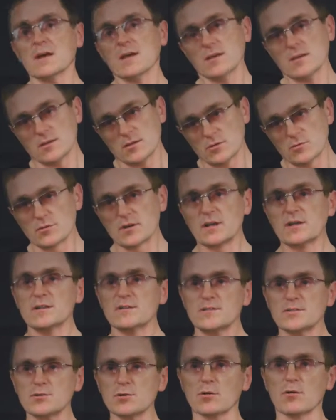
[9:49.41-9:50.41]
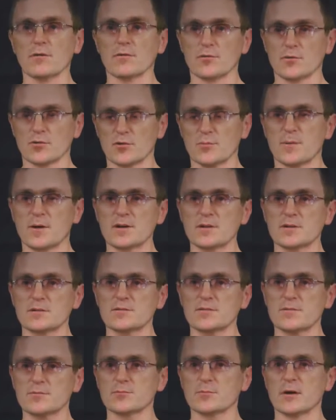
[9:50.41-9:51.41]
you can install third-party
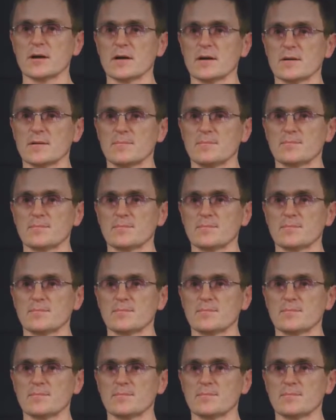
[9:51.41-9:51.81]
software.